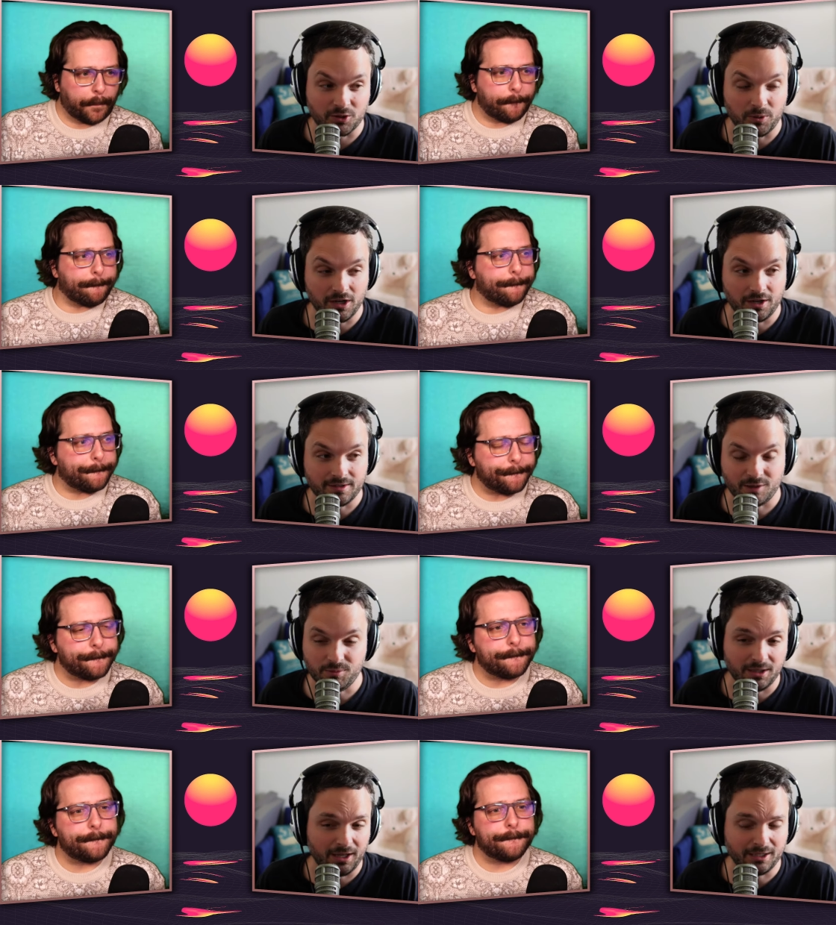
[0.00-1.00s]
Speaker 1: honest, I'd be
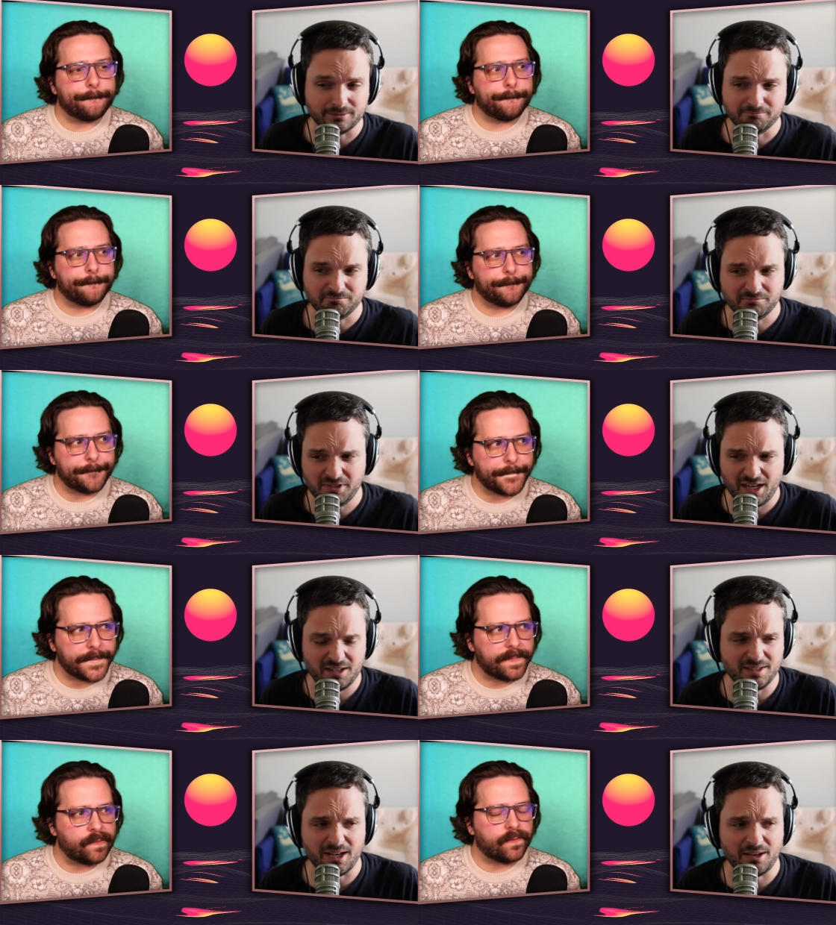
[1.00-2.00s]
like, yeah, it's
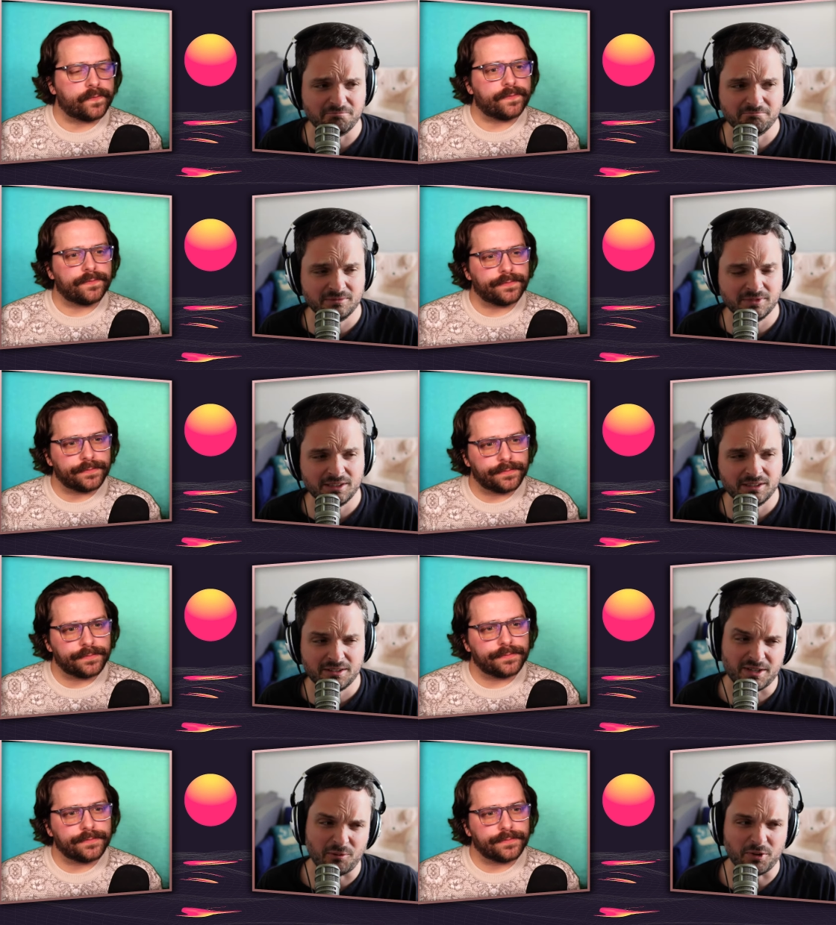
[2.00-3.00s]
not,
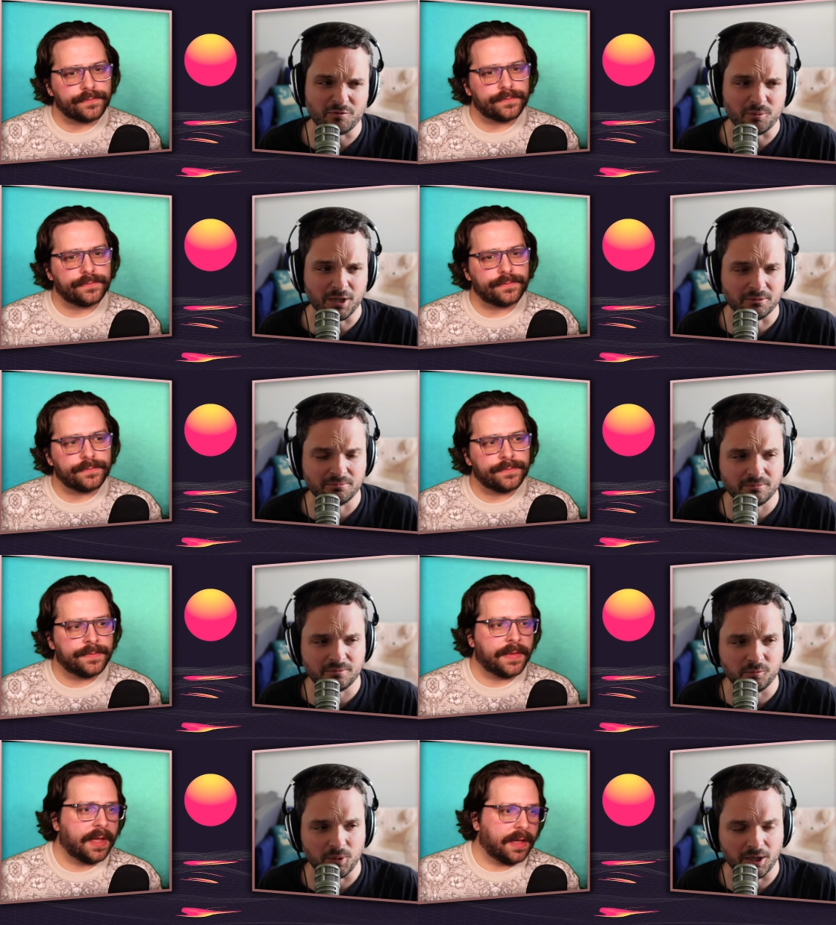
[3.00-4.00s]
it's not really for me.
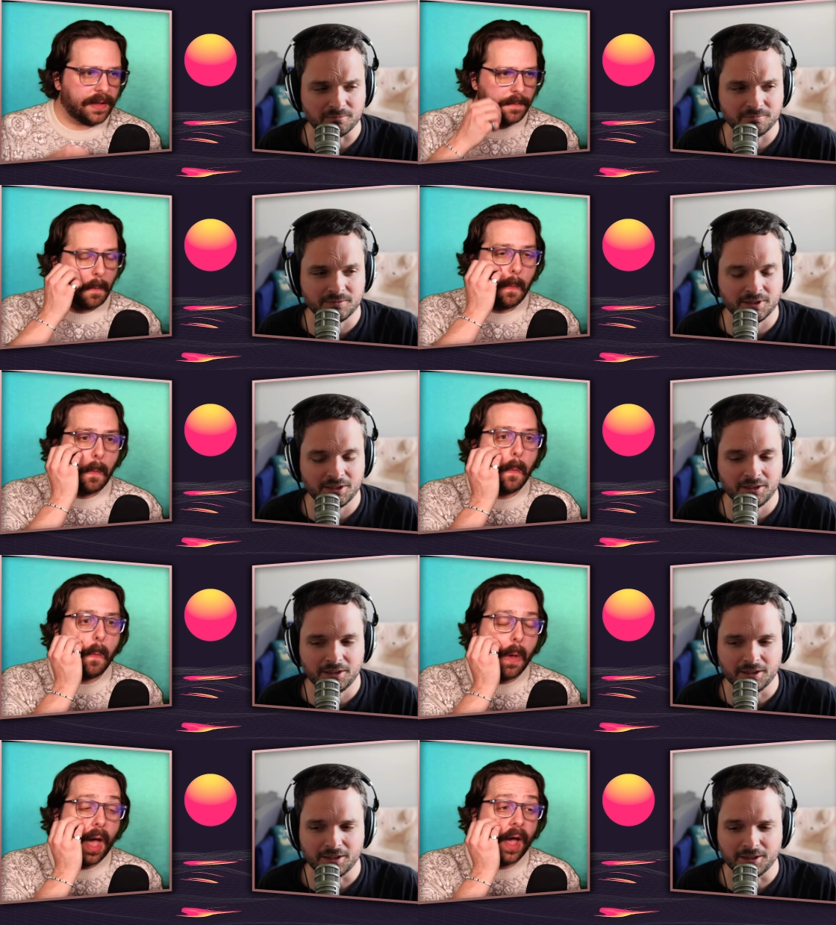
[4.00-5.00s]
But
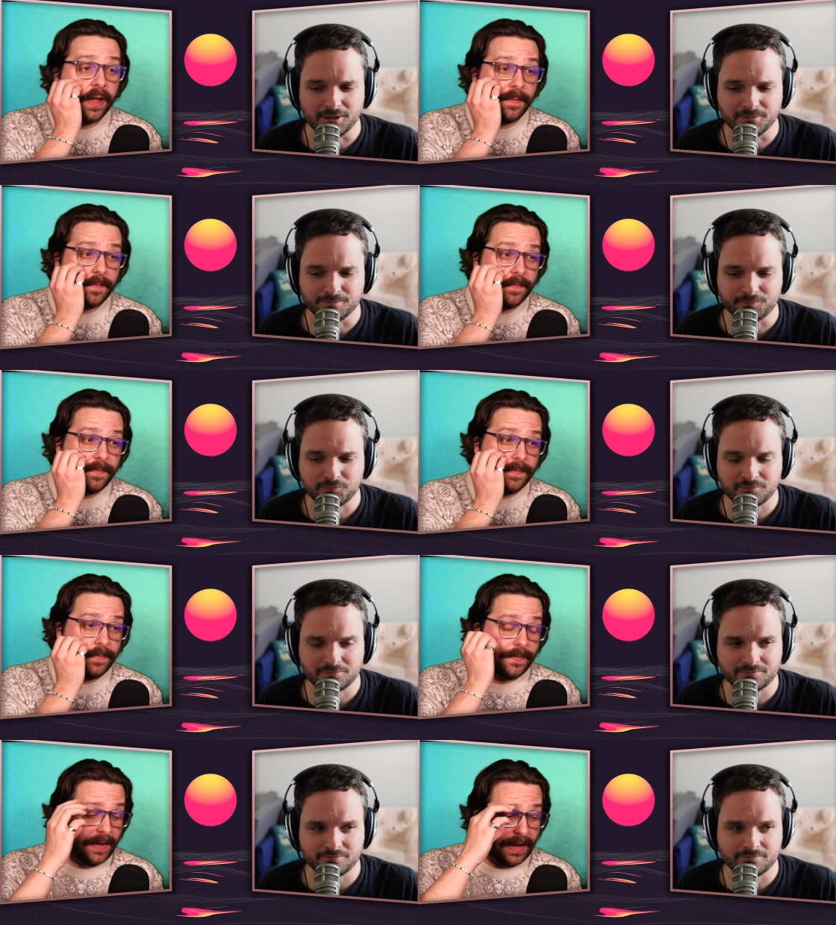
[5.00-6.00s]
um,
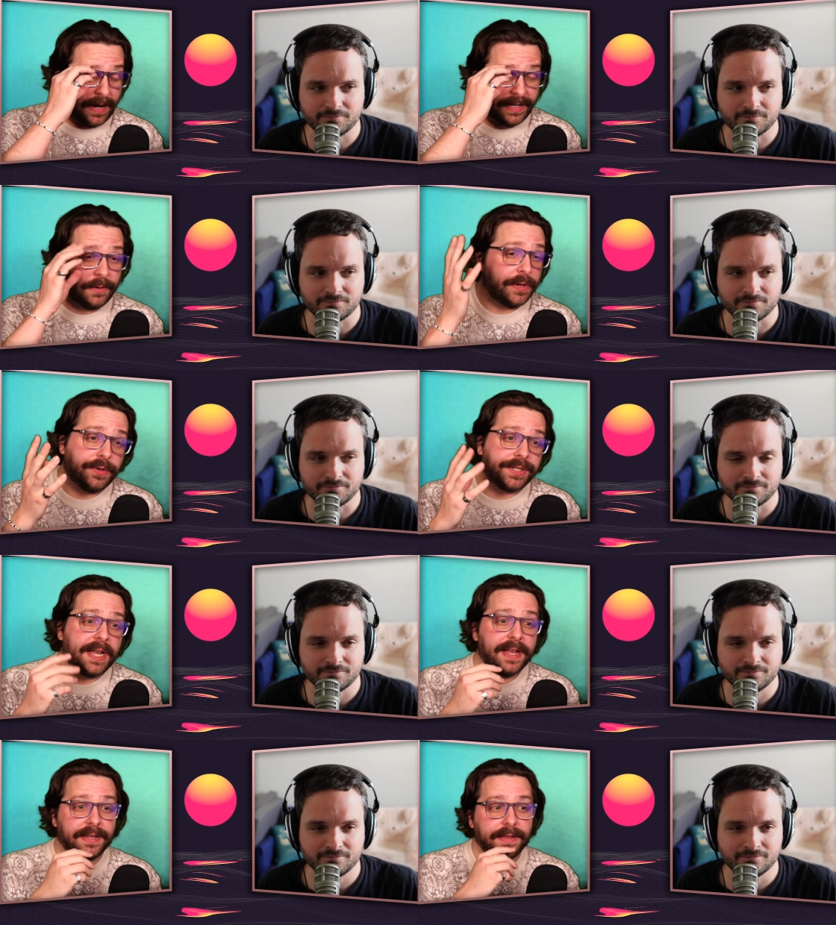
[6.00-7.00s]
Speaker 2: I, I get what you're
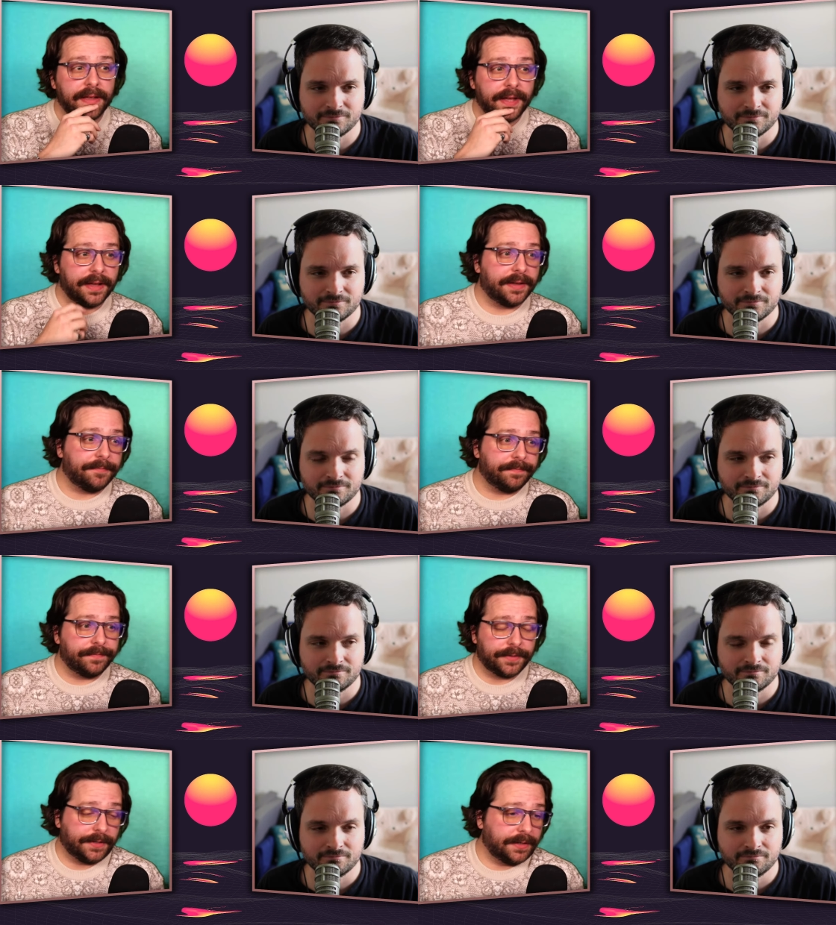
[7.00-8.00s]
saying, um,
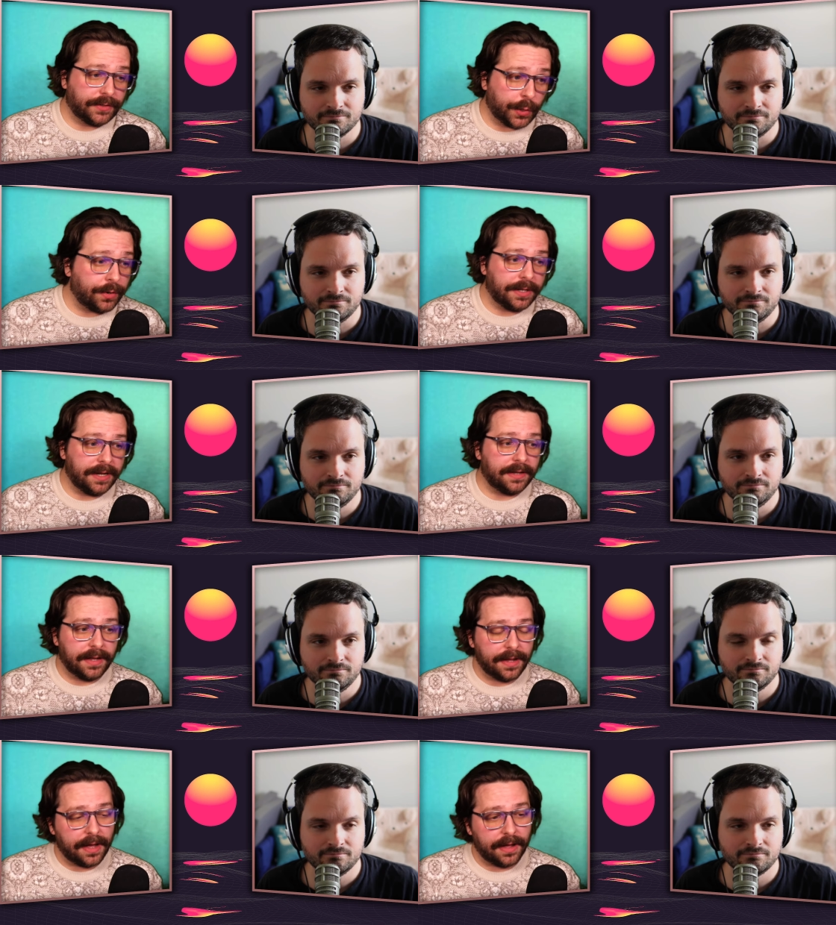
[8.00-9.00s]
totally.
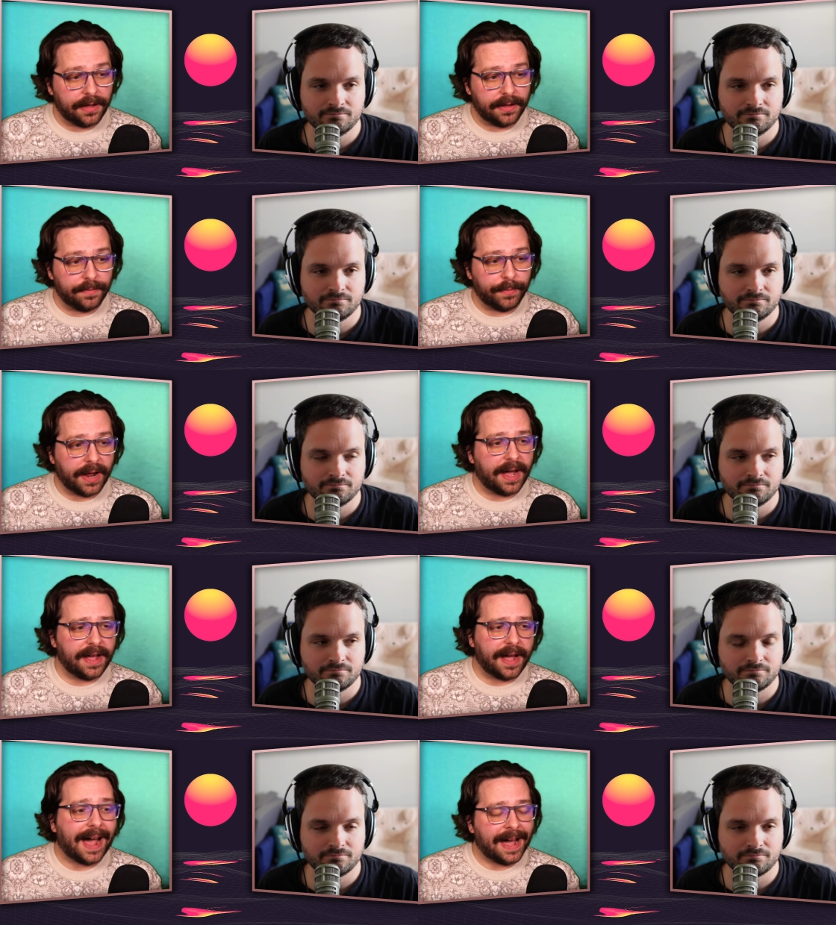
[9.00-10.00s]
Uh, but I,
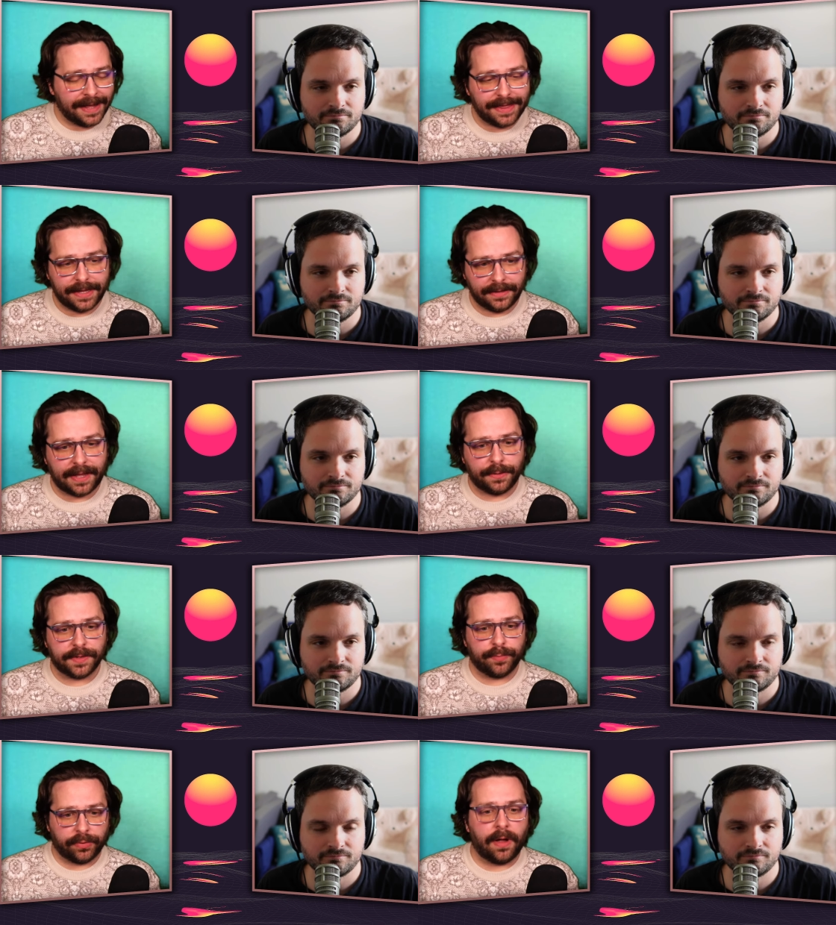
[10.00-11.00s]
I think that was
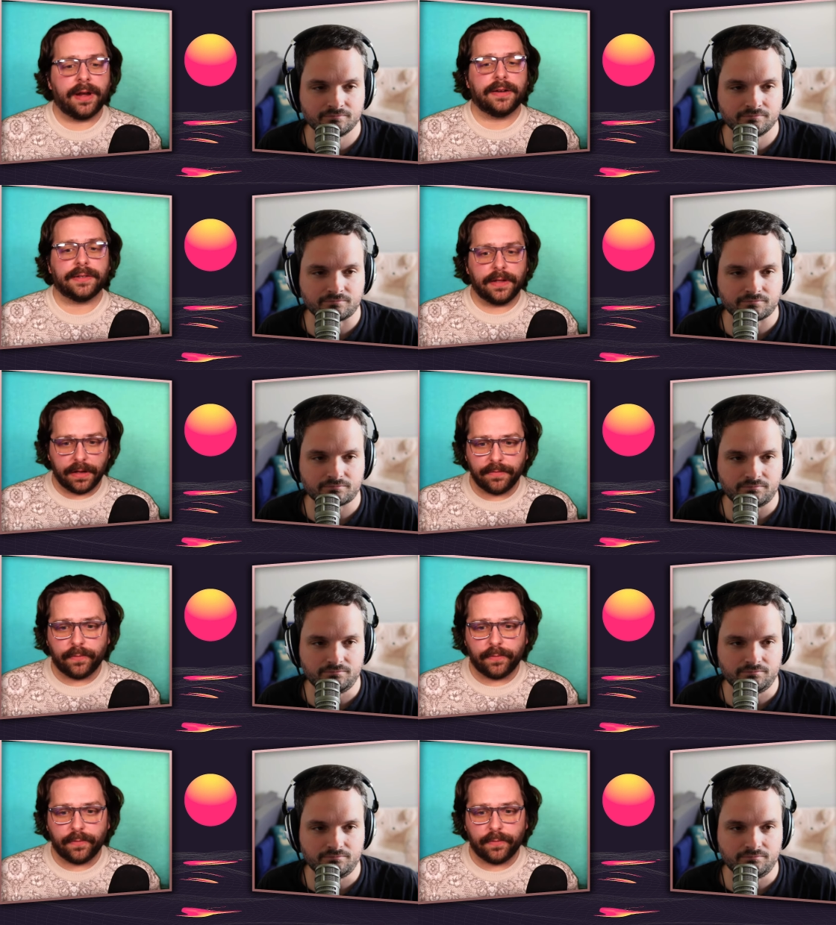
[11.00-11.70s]
a product of